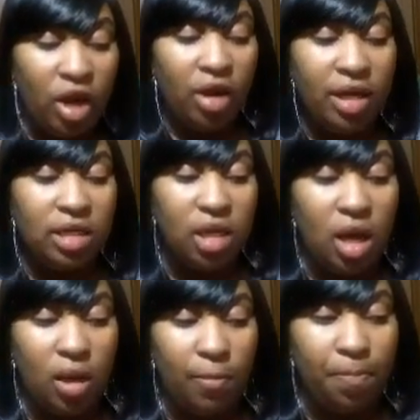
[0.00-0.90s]
there is
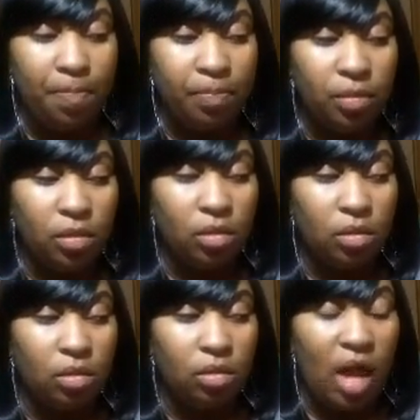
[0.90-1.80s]
um
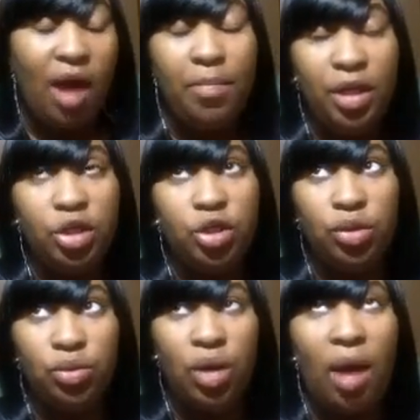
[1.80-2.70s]
I've been
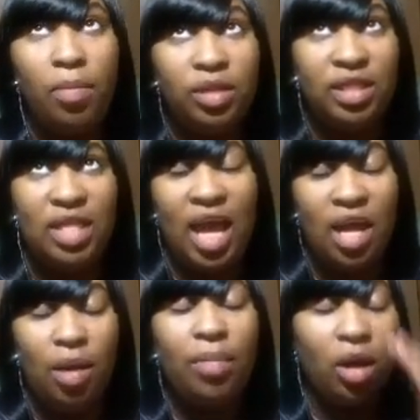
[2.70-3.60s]
to, I'm gonna just
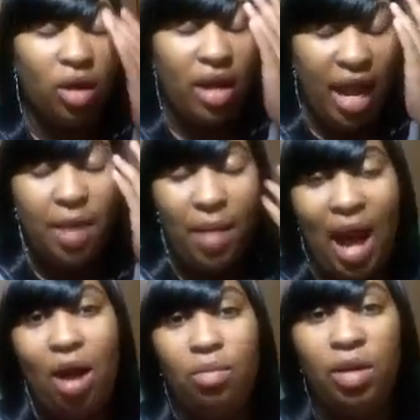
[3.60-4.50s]
name, I'm not gonna name
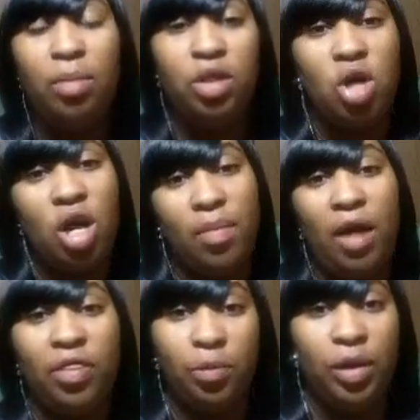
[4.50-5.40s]
out, but I'm gonna talk
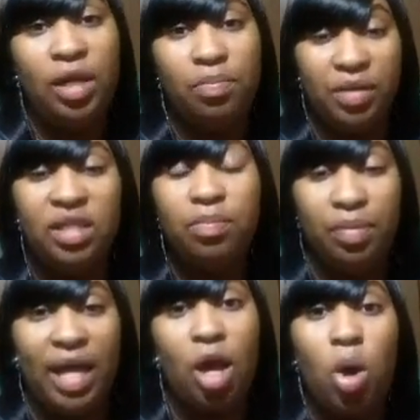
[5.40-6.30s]
about three biz,
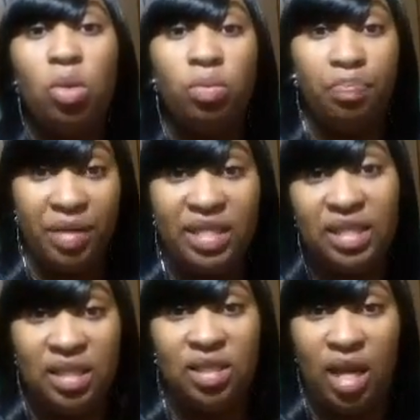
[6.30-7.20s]
black owned
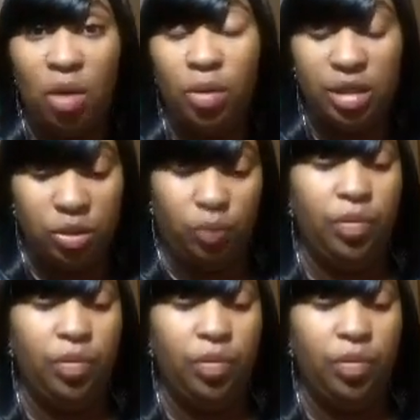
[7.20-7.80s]
businesses that I went to.